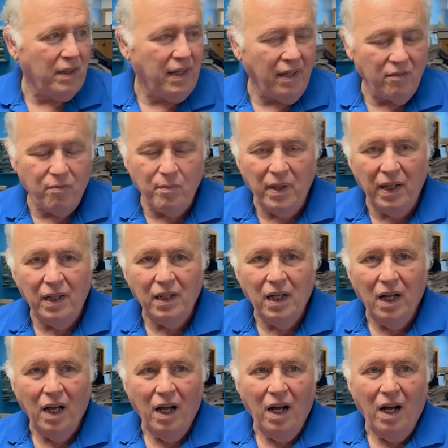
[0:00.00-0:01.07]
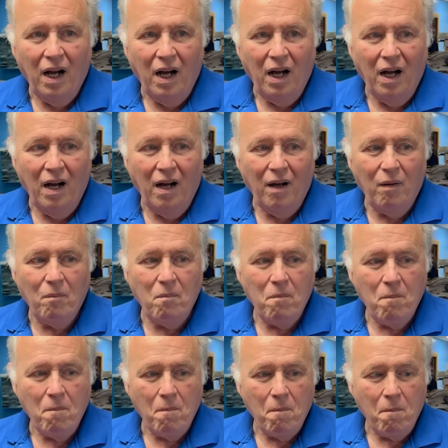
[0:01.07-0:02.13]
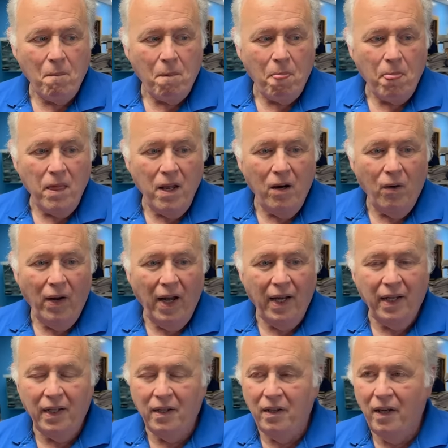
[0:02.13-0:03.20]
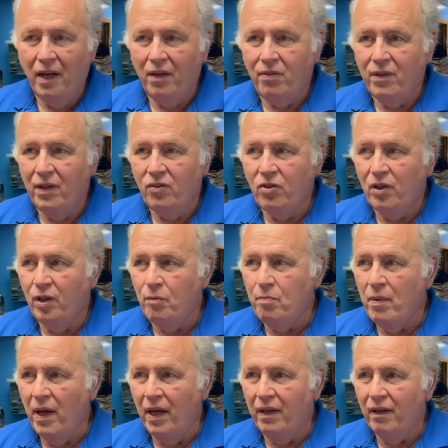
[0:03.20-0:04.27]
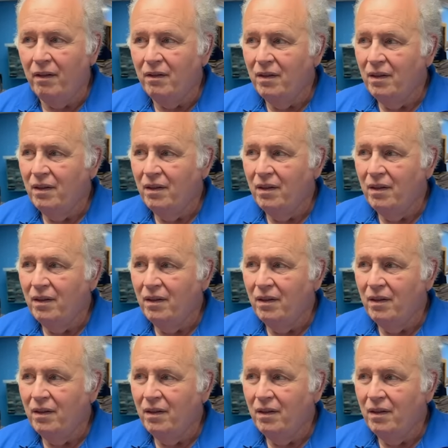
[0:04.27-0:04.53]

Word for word: give me. Um, you know, hang in there. Things will get better.